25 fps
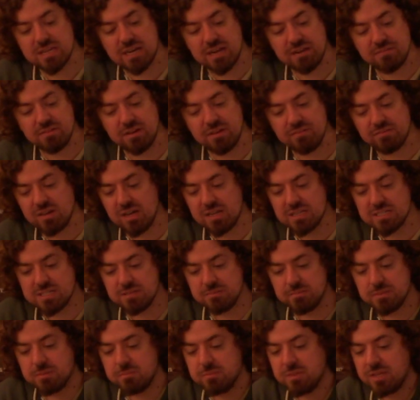and I've, I've got
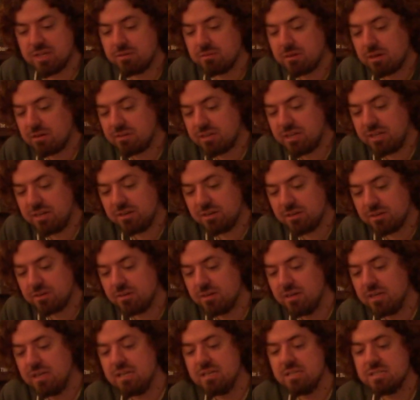some of them laying around
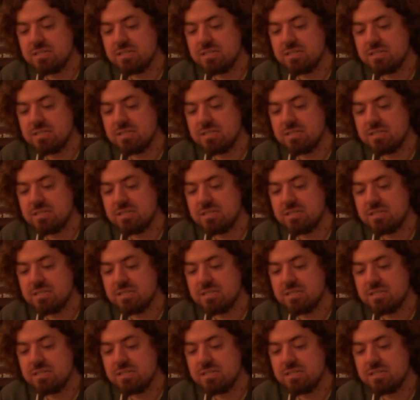here,